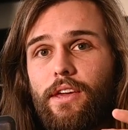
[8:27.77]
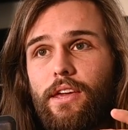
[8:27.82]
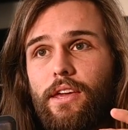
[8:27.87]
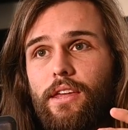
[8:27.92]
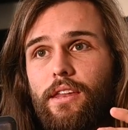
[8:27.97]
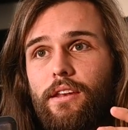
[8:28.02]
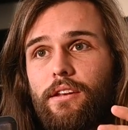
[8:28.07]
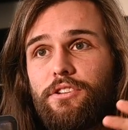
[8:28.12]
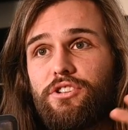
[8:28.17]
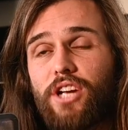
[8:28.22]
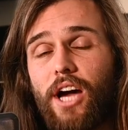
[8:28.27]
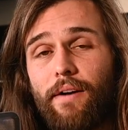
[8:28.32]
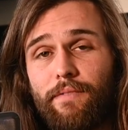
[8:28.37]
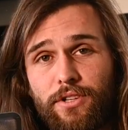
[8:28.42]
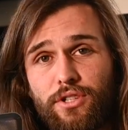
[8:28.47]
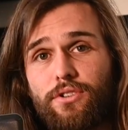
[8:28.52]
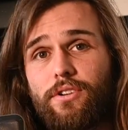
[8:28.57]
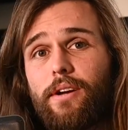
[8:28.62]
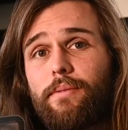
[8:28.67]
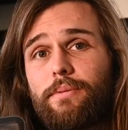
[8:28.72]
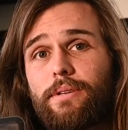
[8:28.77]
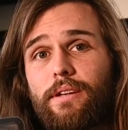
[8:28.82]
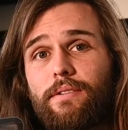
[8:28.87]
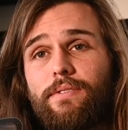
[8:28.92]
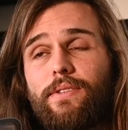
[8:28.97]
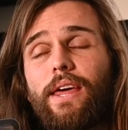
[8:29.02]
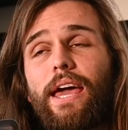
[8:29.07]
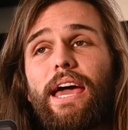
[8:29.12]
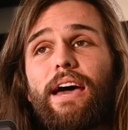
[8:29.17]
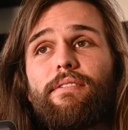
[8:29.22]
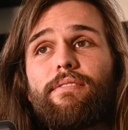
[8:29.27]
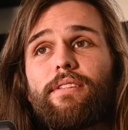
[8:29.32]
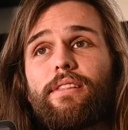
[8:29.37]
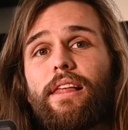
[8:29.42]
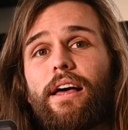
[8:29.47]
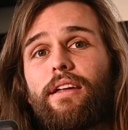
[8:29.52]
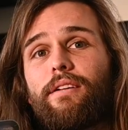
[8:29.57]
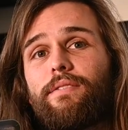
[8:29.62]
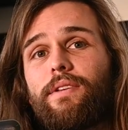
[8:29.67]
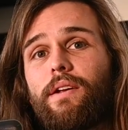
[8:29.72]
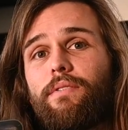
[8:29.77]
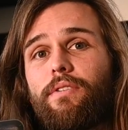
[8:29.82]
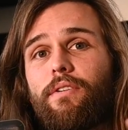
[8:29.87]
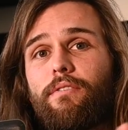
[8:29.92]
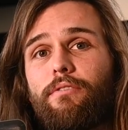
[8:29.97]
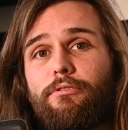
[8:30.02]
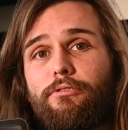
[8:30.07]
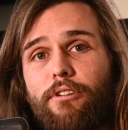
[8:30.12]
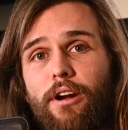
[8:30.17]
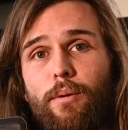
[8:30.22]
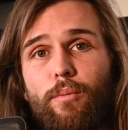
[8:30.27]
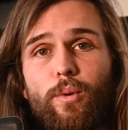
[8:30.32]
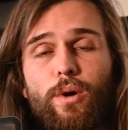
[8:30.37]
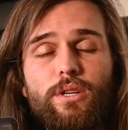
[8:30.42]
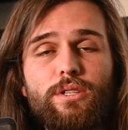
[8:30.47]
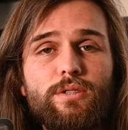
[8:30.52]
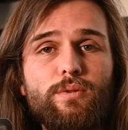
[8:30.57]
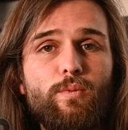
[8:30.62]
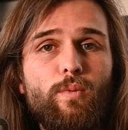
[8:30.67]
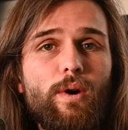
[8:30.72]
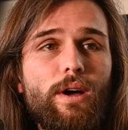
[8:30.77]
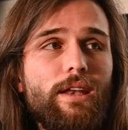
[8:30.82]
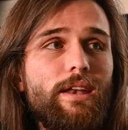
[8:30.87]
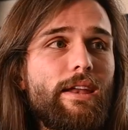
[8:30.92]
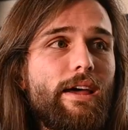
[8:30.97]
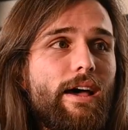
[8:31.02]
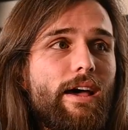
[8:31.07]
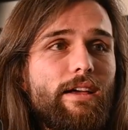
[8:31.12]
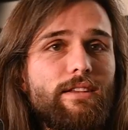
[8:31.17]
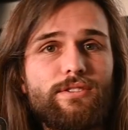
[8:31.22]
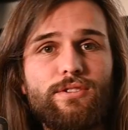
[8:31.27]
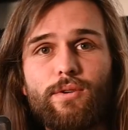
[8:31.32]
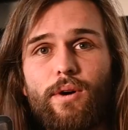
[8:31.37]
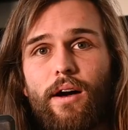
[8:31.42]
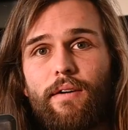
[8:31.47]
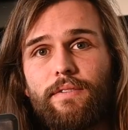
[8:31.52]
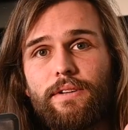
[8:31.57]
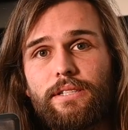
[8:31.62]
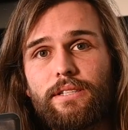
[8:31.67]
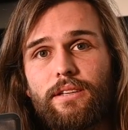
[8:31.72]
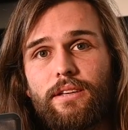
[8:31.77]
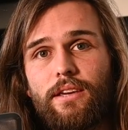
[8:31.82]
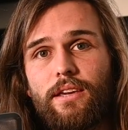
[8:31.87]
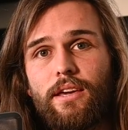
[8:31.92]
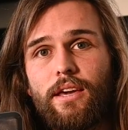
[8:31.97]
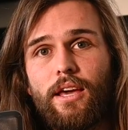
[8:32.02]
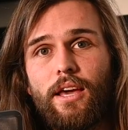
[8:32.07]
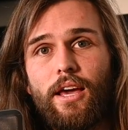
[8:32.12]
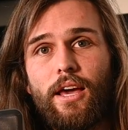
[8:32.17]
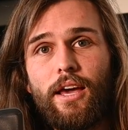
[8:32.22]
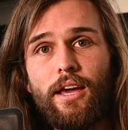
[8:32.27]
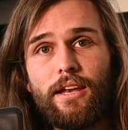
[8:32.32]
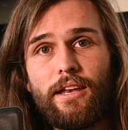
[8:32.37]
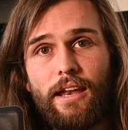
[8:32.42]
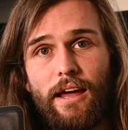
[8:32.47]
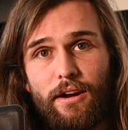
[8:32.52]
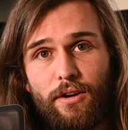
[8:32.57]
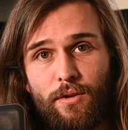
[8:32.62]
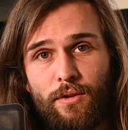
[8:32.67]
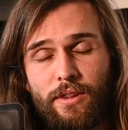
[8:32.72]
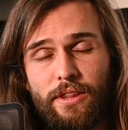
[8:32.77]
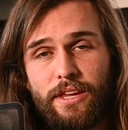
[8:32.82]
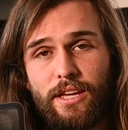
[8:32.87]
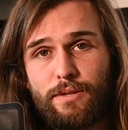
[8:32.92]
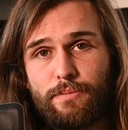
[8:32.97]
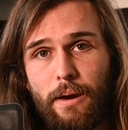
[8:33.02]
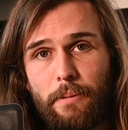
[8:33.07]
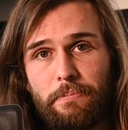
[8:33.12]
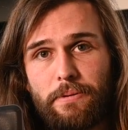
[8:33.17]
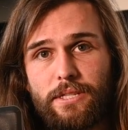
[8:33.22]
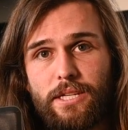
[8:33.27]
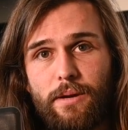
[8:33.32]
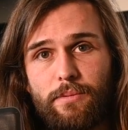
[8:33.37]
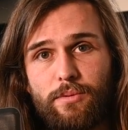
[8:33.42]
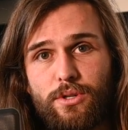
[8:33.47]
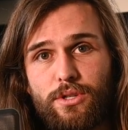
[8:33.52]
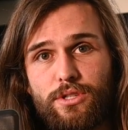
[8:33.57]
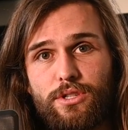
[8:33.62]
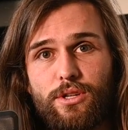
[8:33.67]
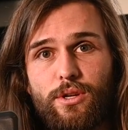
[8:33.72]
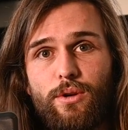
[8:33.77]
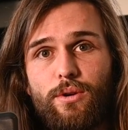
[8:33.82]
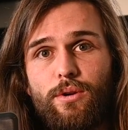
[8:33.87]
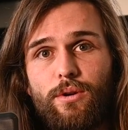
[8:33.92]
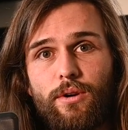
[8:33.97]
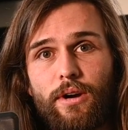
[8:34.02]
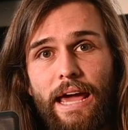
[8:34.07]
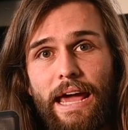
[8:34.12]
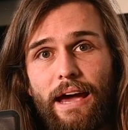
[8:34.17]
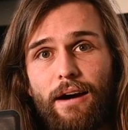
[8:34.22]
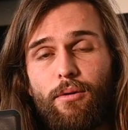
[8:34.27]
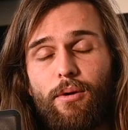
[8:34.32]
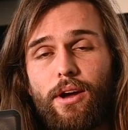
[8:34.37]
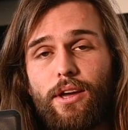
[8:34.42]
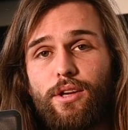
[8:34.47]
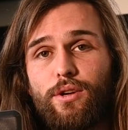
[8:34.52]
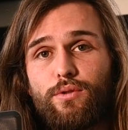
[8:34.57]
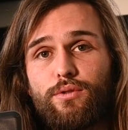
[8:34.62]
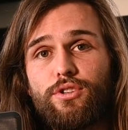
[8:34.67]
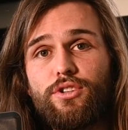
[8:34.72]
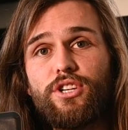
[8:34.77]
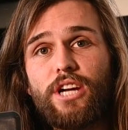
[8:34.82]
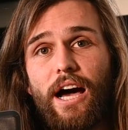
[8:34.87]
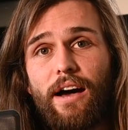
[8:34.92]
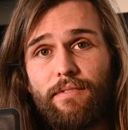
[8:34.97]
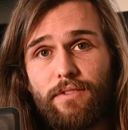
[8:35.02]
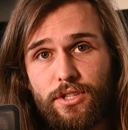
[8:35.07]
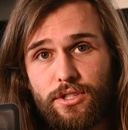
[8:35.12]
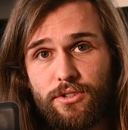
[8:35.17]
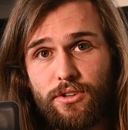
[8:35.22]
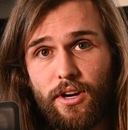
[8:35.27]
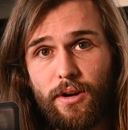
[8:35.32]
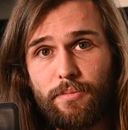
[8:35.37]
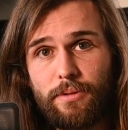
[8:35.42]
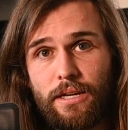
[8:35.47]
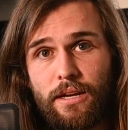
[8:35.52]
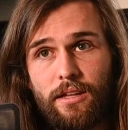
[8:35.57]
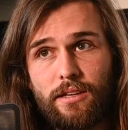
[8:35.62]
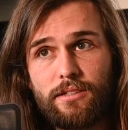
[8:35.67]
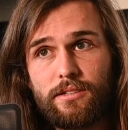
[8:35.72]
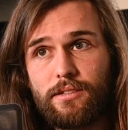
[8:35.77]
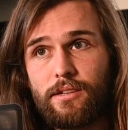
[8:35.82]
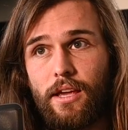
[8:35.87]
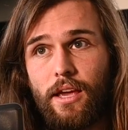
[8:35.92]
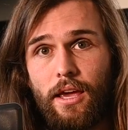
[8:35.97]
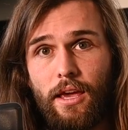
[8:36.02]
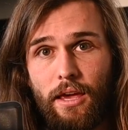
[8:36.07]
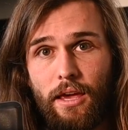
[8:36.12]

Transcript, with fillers: in JavaScript, if they have a lot of different frameworks and whatnot. So obviously, not only is my perception skewed on how I use JavaScript and it's